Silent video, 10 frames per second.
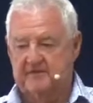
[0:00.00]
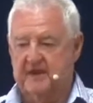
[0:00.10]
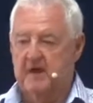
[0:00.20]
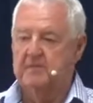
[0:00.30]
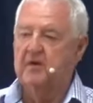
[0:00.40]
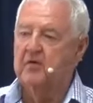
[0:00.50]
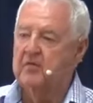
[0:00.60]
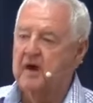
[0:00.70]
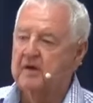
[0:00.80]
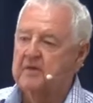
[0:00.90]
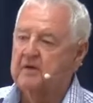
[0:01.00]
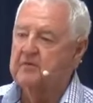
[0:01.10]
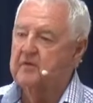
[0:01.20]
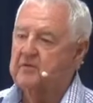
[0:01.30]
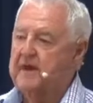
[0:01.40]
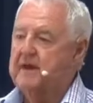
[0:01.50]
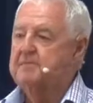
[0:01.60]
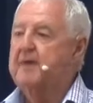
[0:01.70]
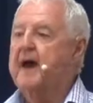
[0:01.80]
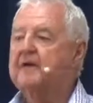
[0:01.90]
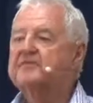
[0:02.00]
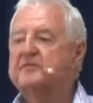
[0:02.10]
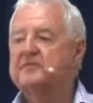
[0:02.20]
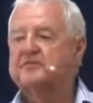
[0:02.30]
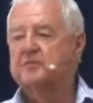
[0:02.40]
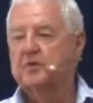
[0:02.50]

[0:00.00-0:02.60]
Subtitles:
just going to be all right when around about us this